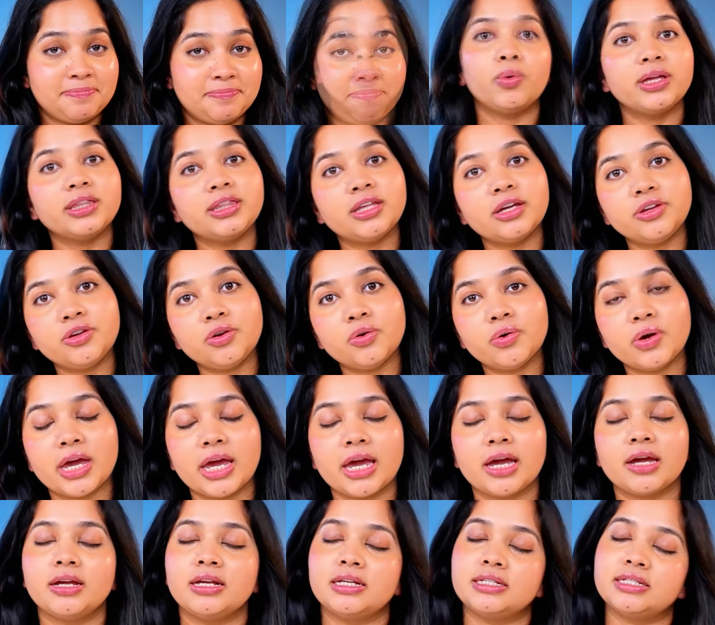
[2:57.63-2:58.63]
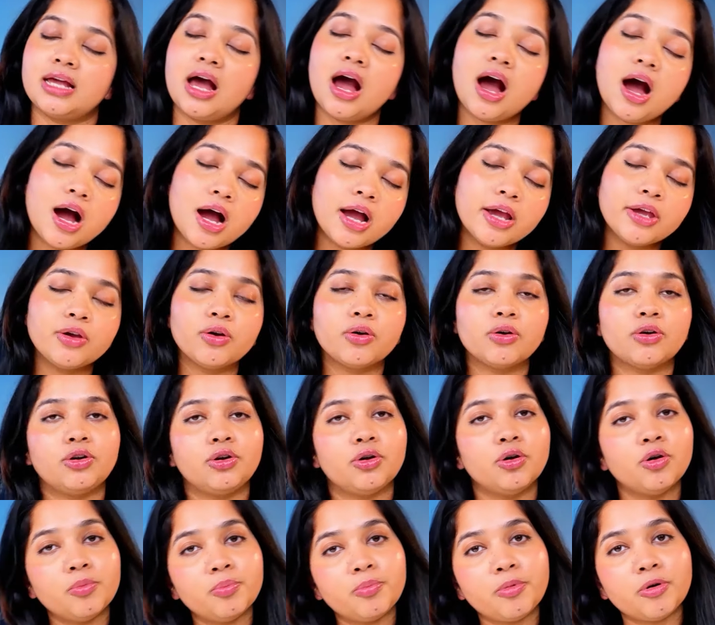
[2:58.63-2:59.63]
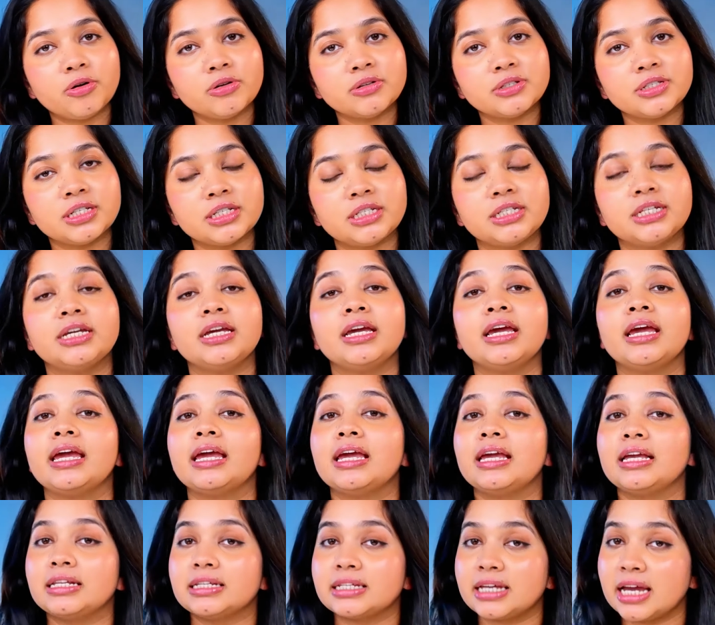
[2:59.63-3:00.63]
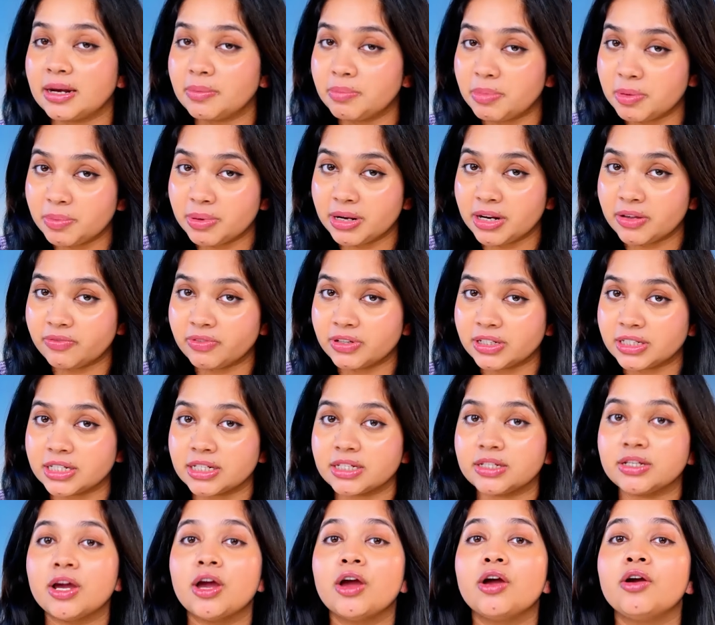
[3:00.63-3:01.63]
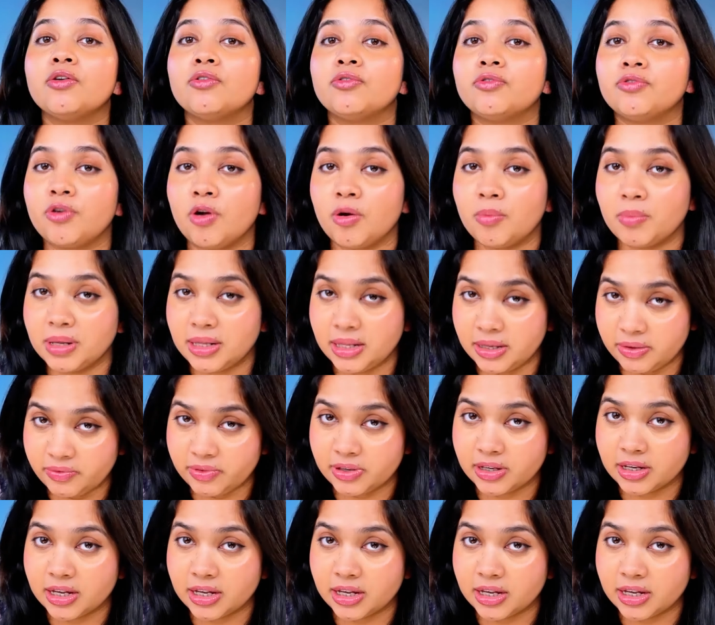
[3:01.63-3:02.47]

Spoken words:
Whether your hair is high or low porosity, it can be benefited from a leave-in